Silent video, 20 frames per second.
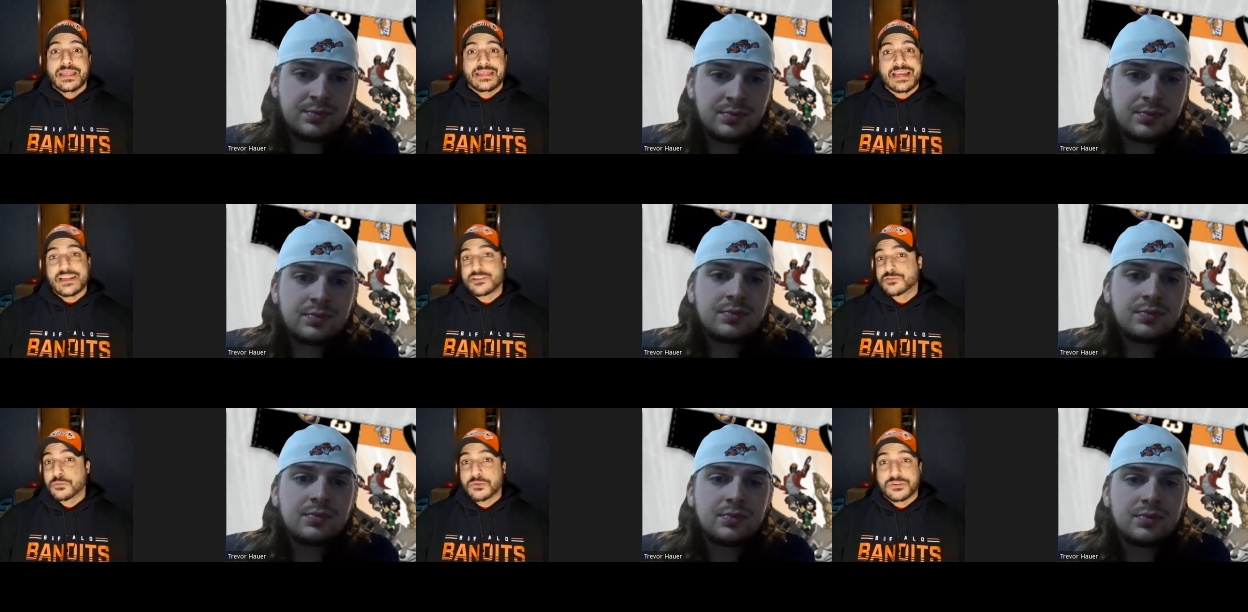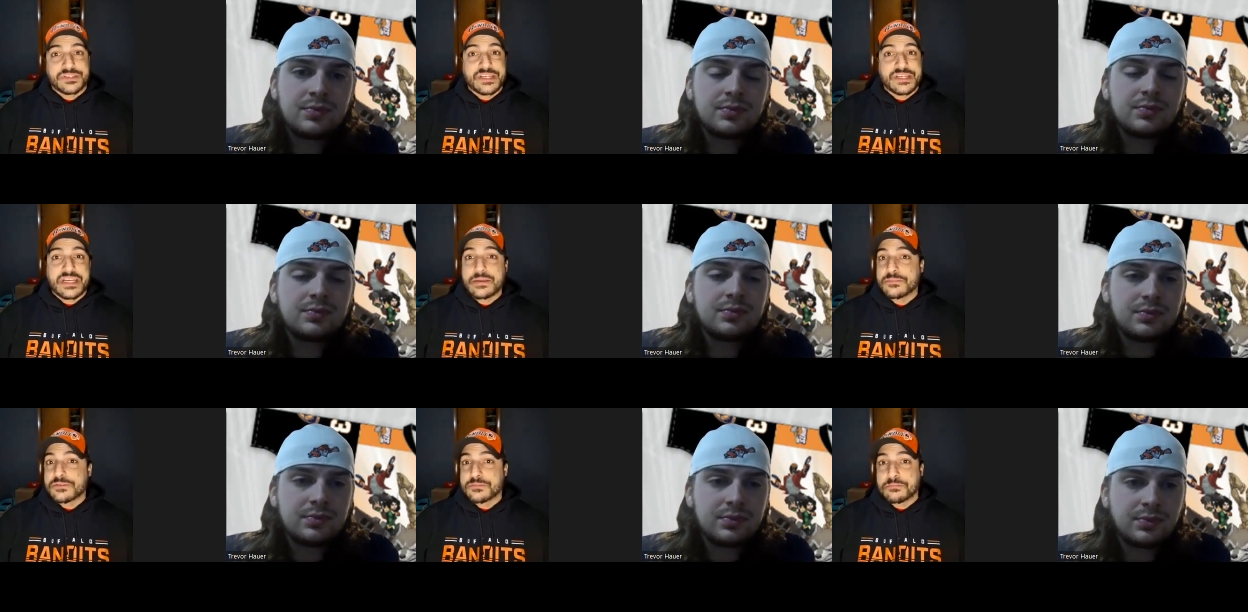Speaker 1: That's where
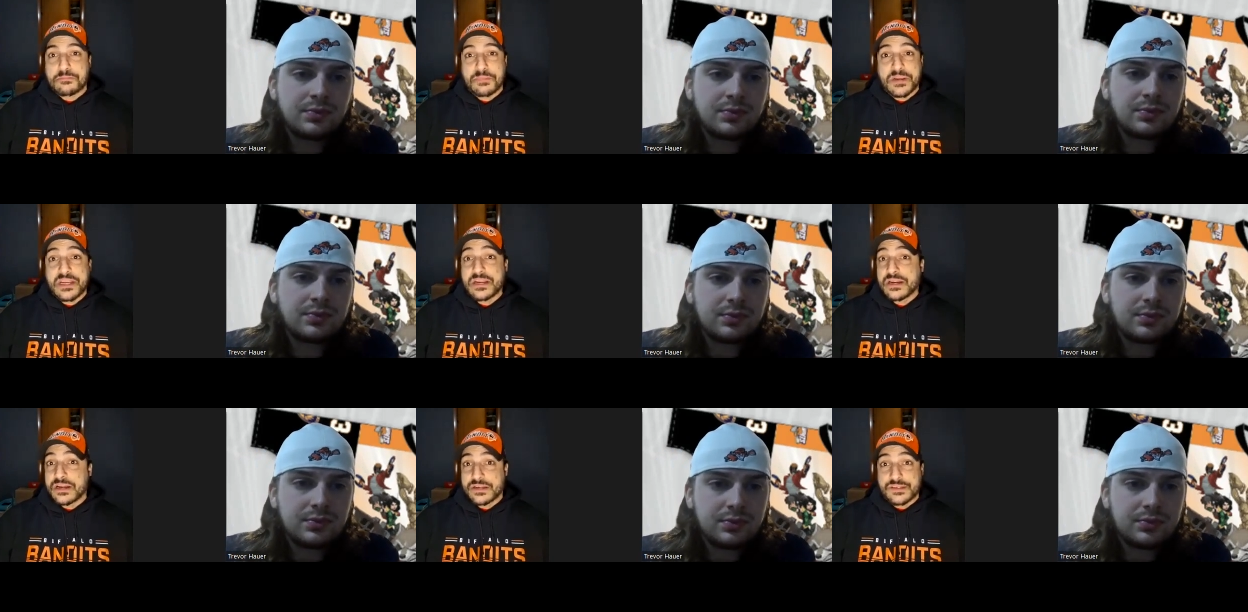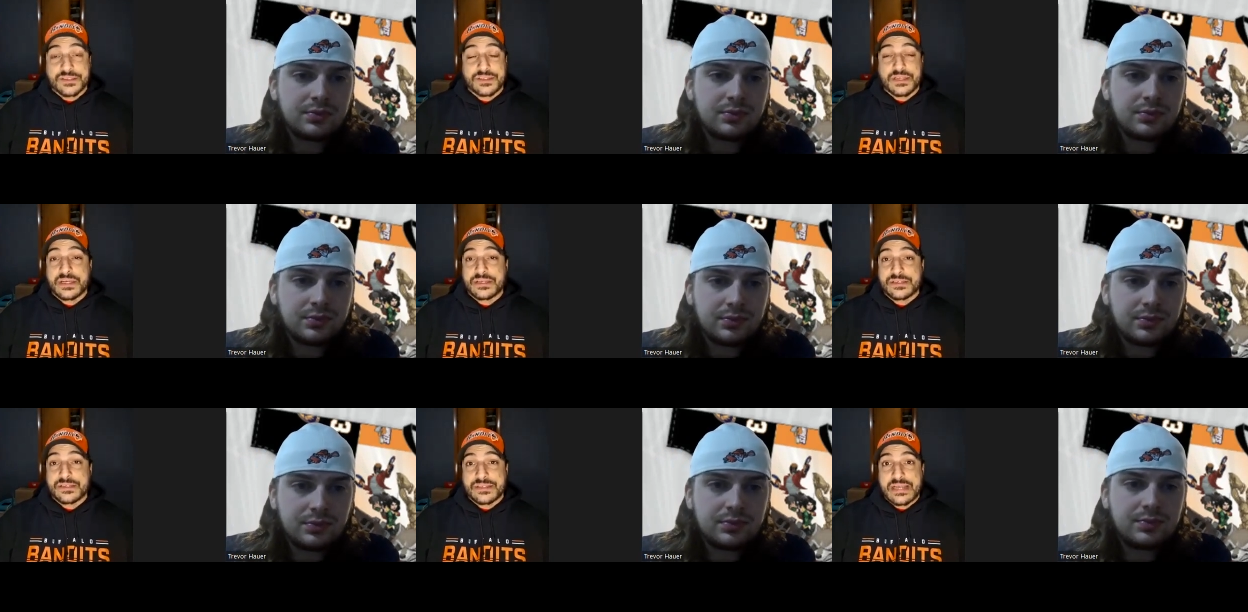teams beat us
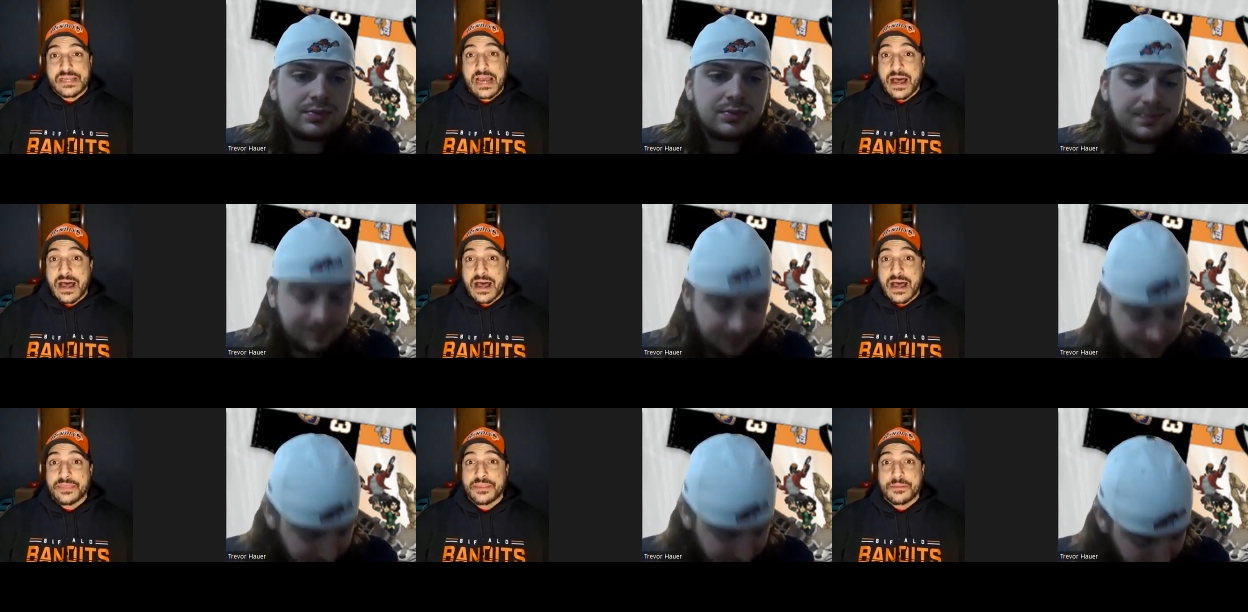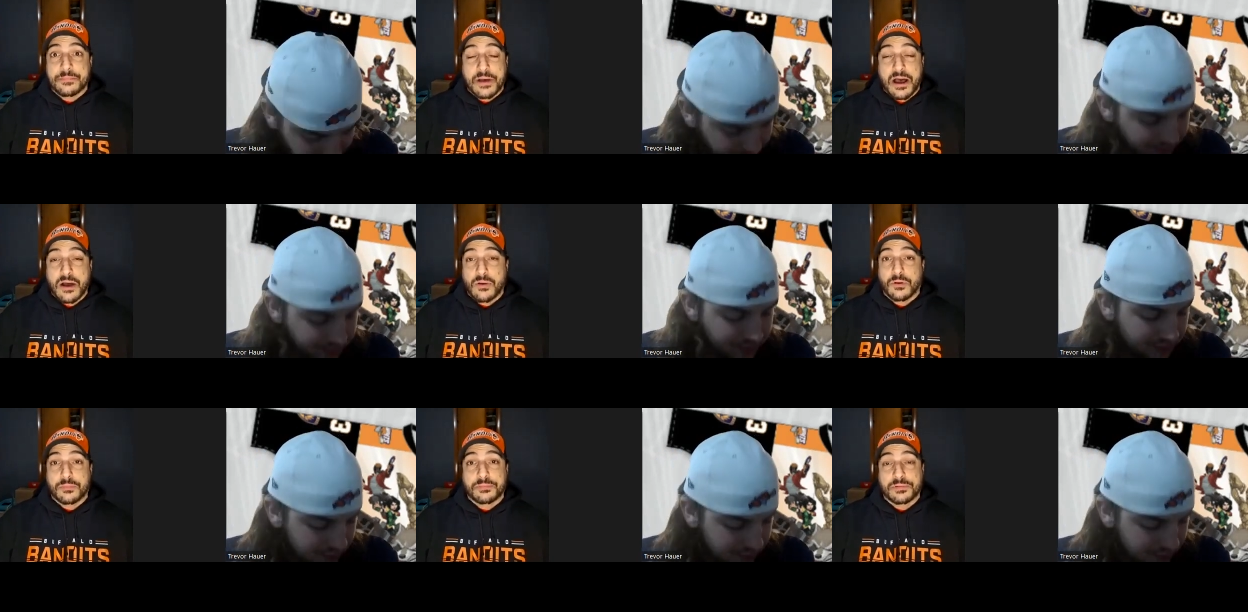is on the
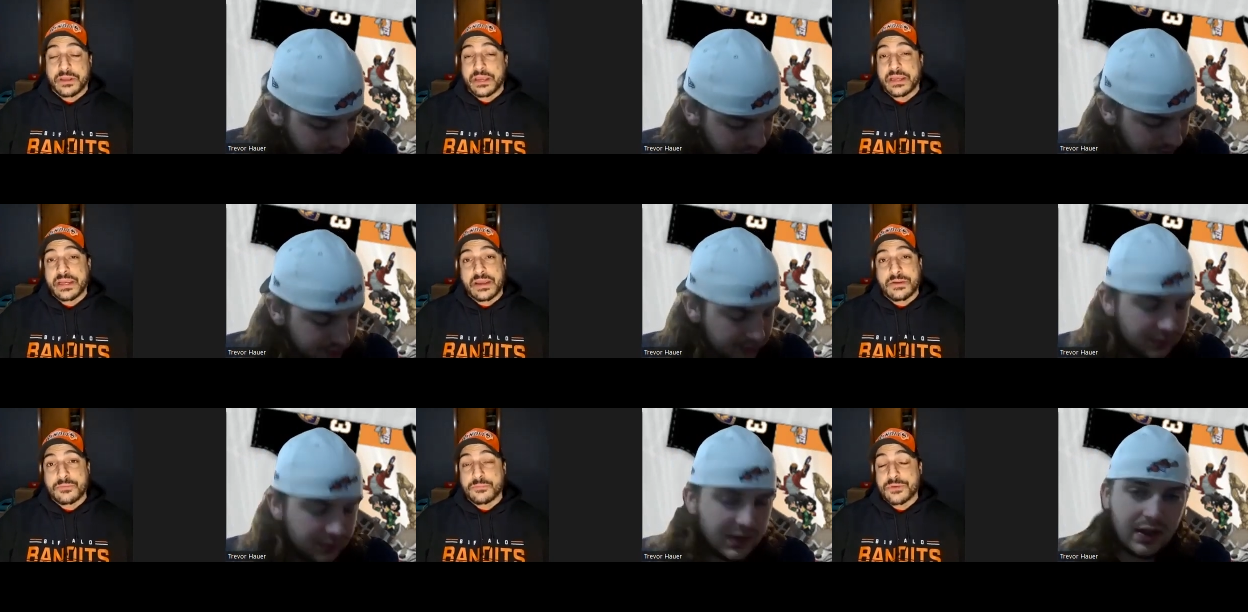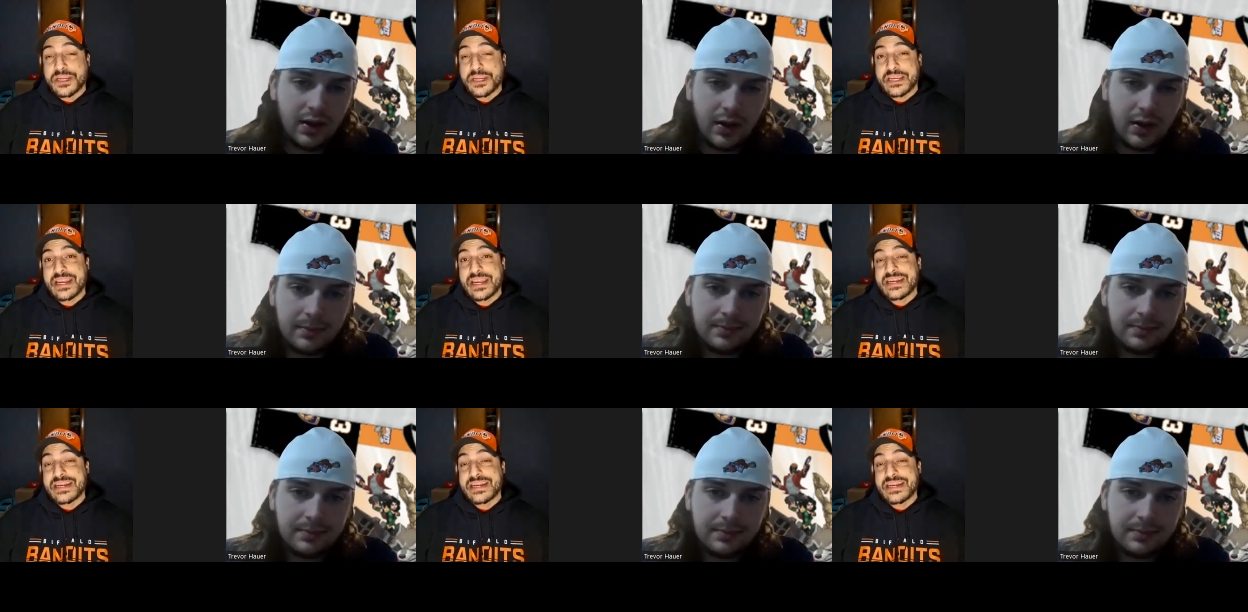power play, and we yep.